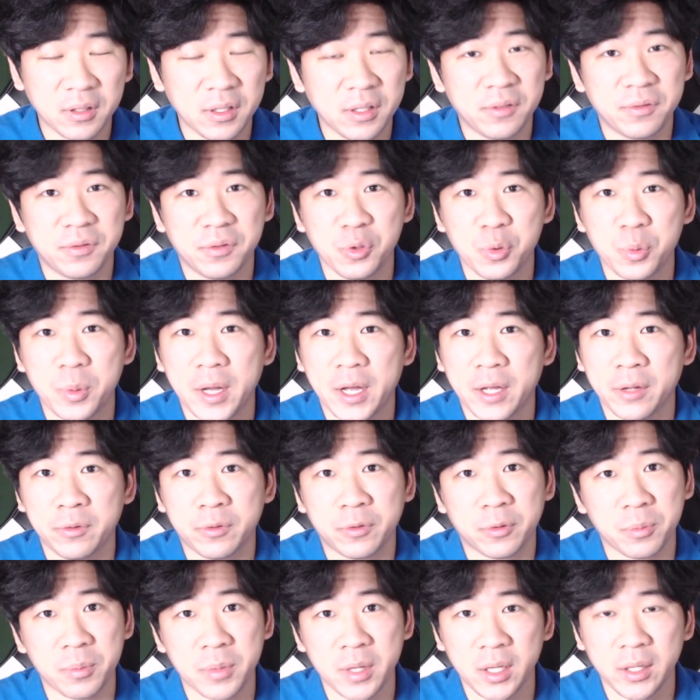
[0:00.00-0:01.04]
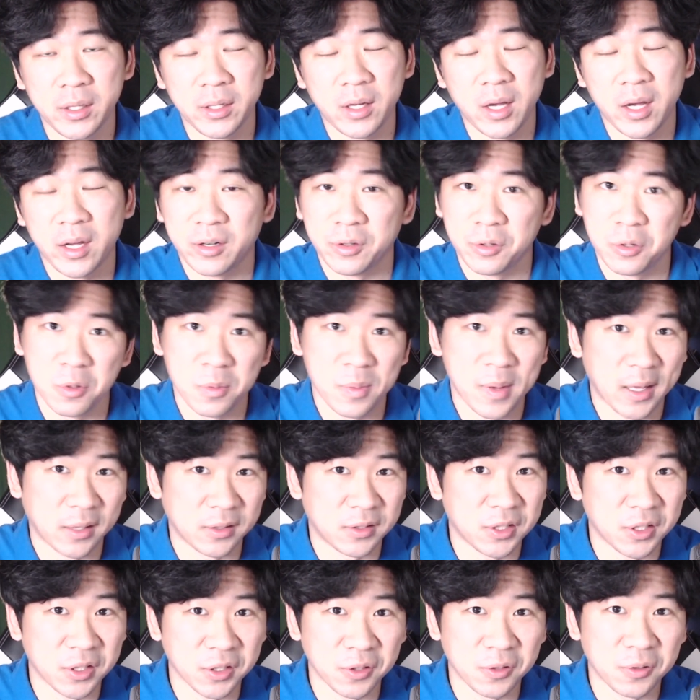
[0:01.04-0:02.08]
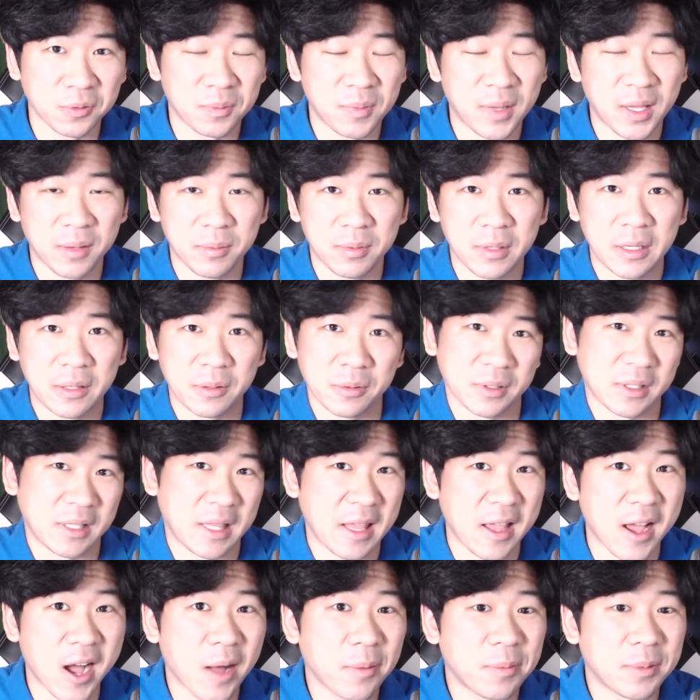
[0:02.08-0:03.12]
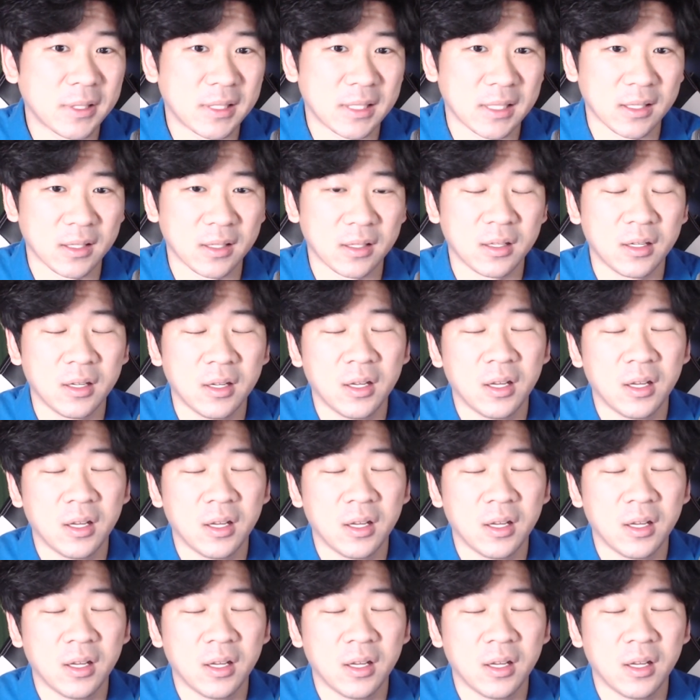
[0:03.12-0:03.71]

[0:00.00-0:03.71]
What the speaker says: flew by for me. I don't know about you, maybe it was the opposite.